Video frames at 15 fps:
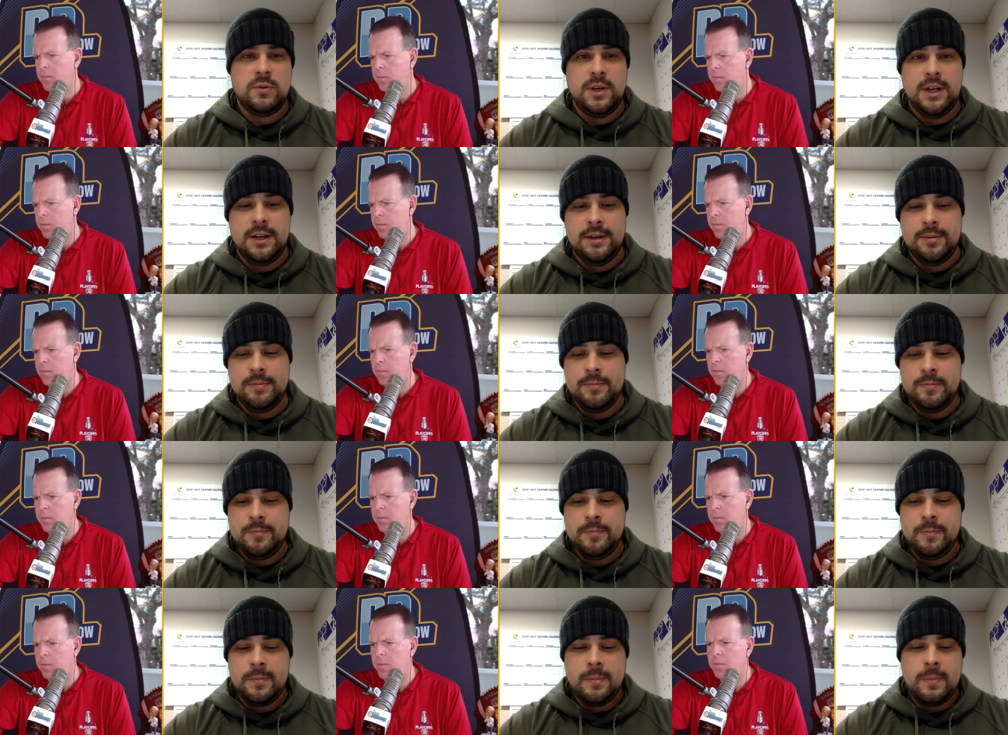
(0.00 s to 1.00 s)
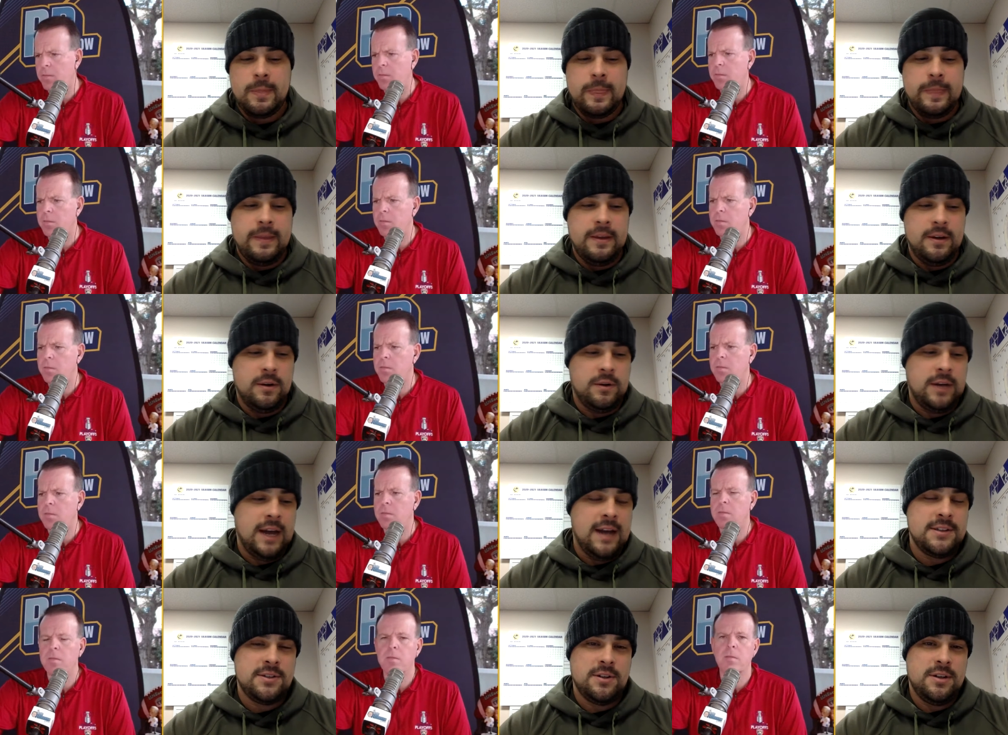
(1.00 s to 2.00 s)
Speaker 1: when, you know,
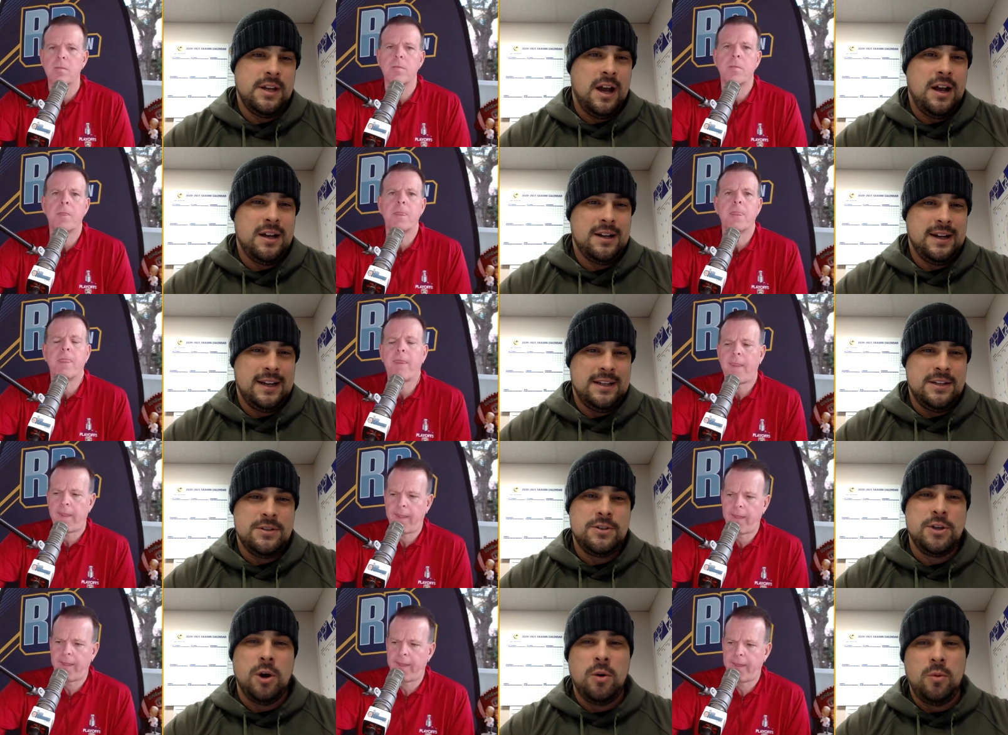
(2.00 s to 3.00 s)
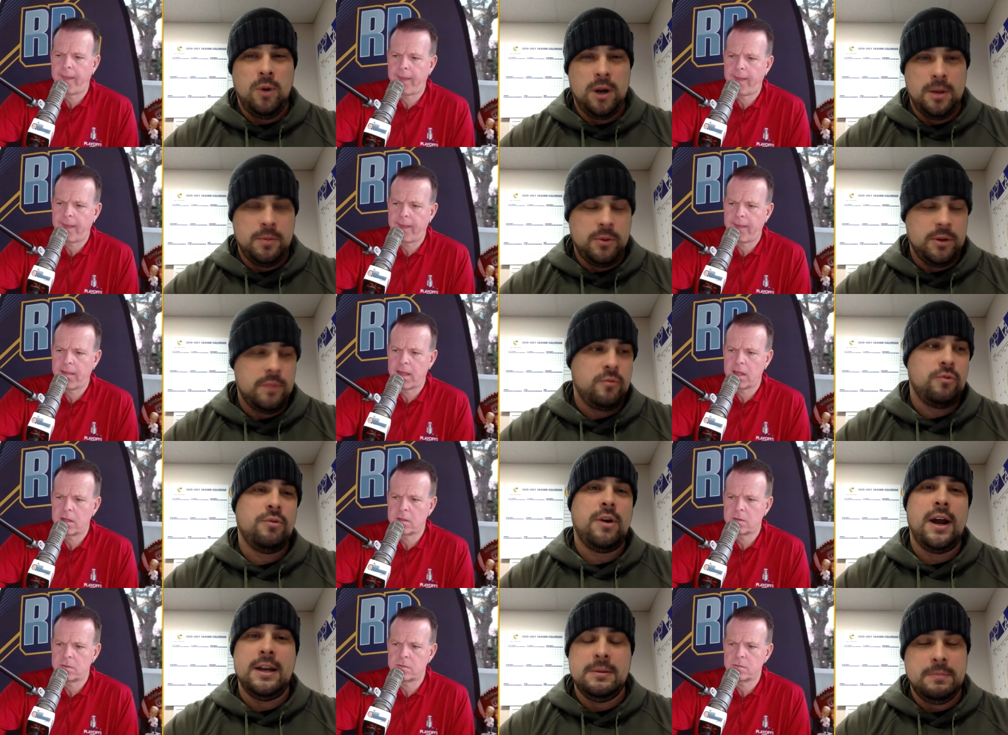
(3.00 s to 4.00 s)
guys are young and you don't want to put them
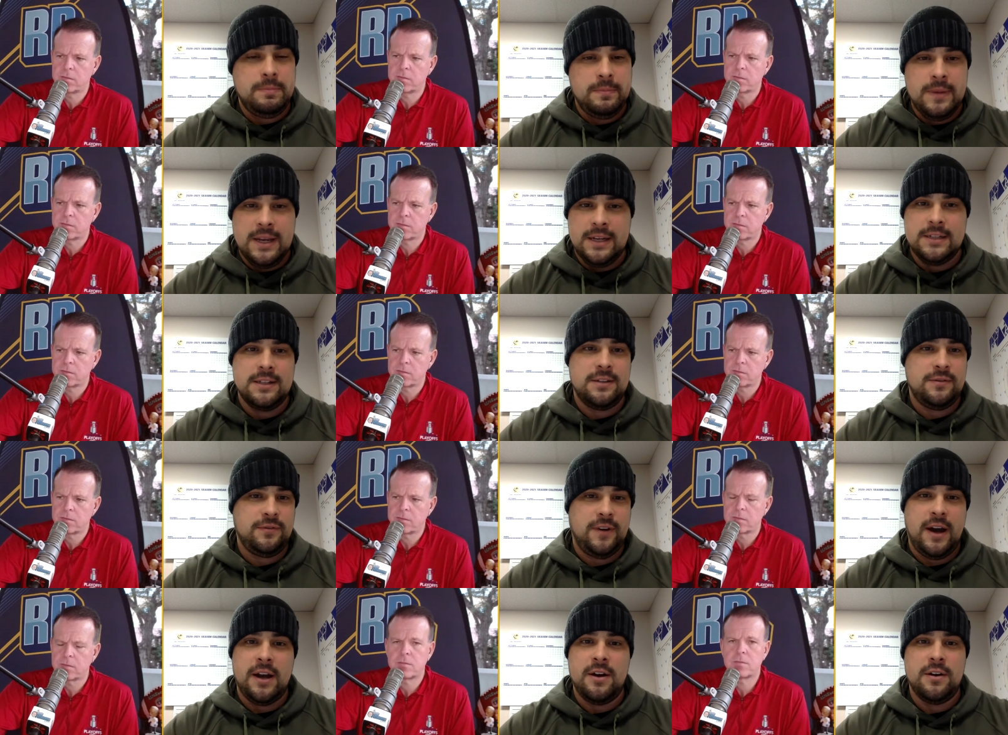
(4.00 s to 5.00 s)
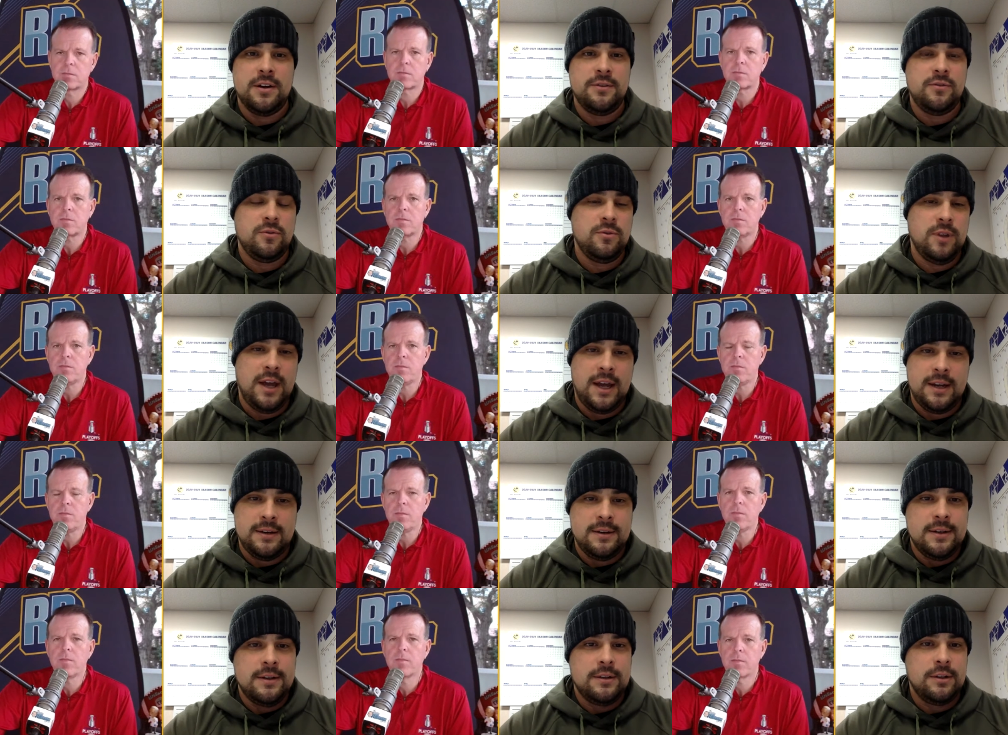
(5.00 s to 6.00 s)
right into the fire and through that
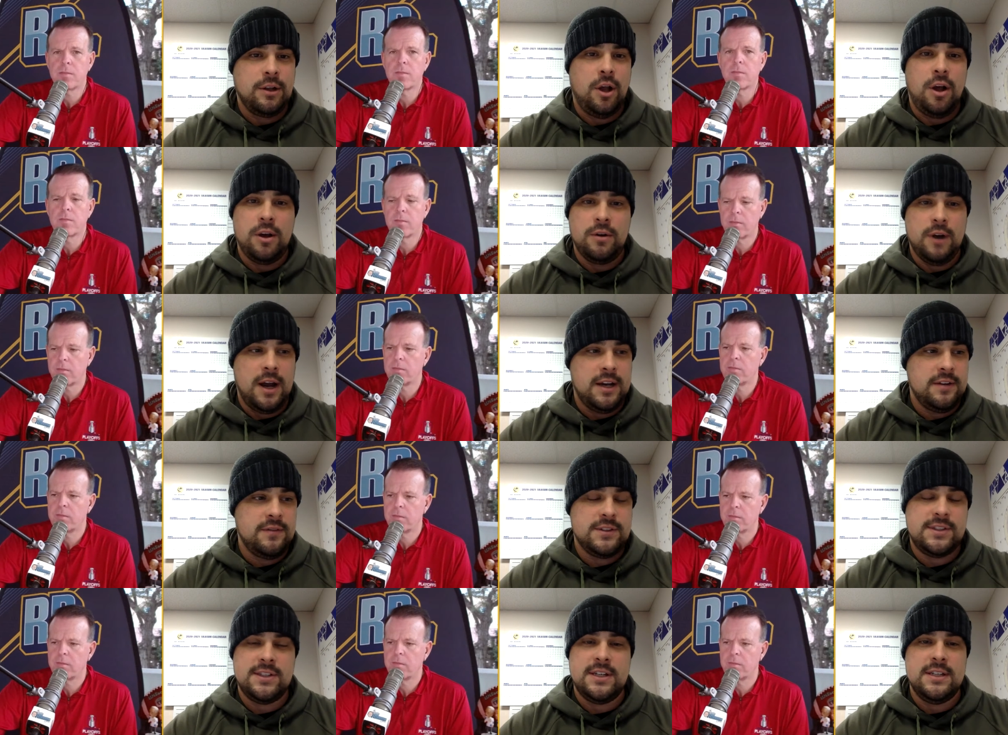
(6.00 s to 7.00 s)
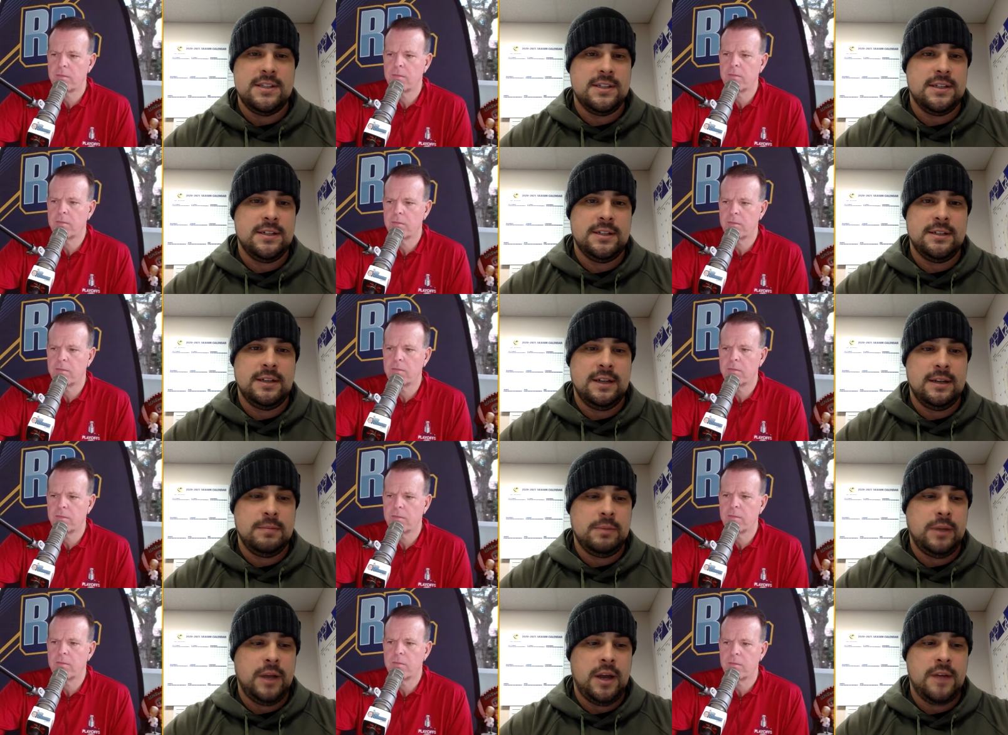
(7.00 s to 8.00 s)
long grind of a season and,
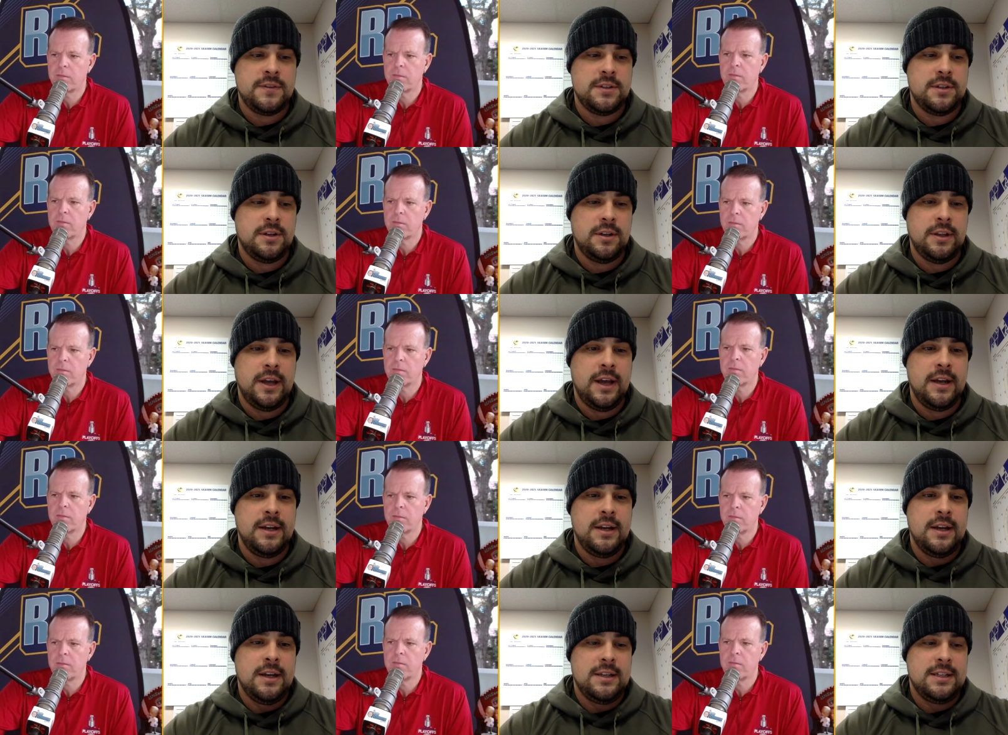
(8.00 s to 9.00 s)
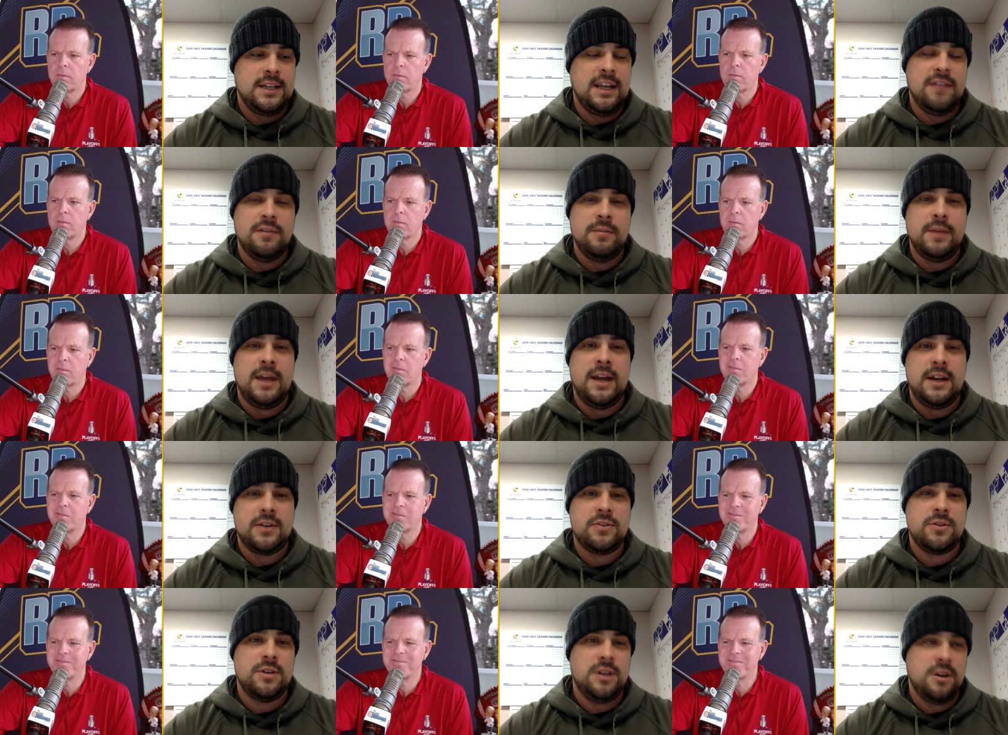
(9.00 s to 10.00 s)
and playoffs and all that, to give them that
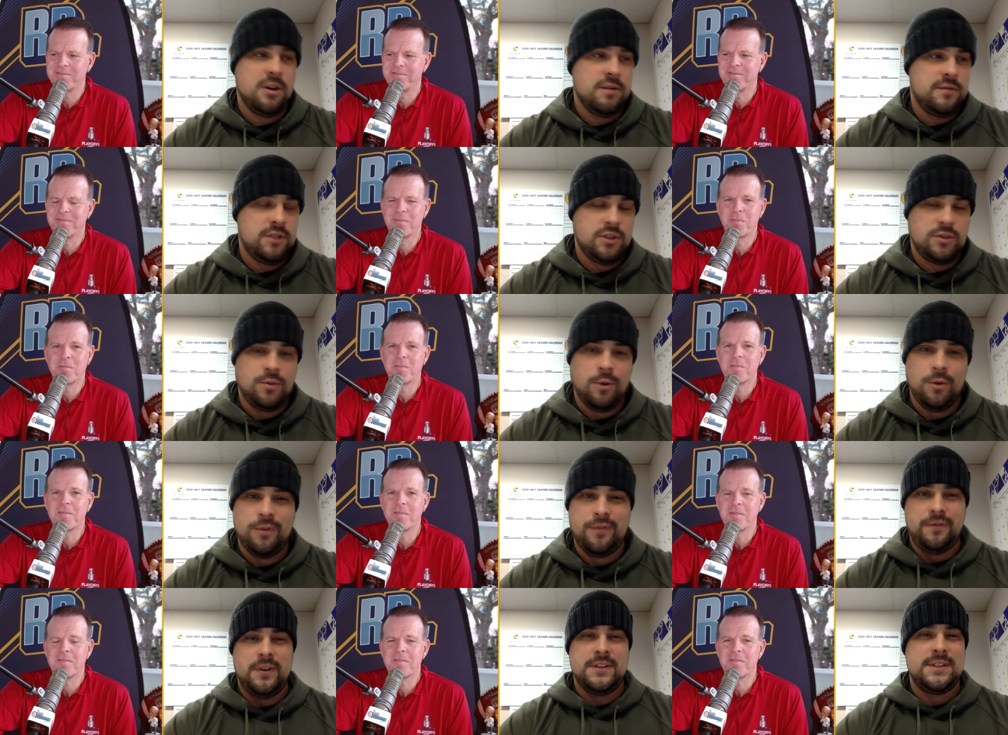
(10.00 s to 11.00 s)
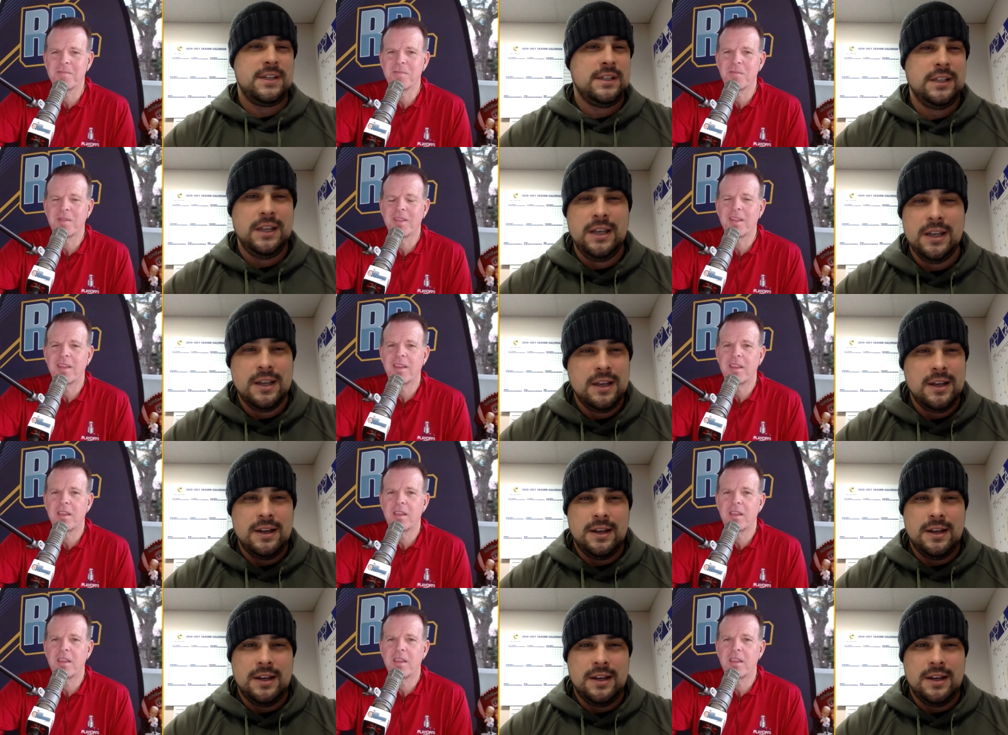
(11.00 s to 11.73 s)
extra year of just growth physically,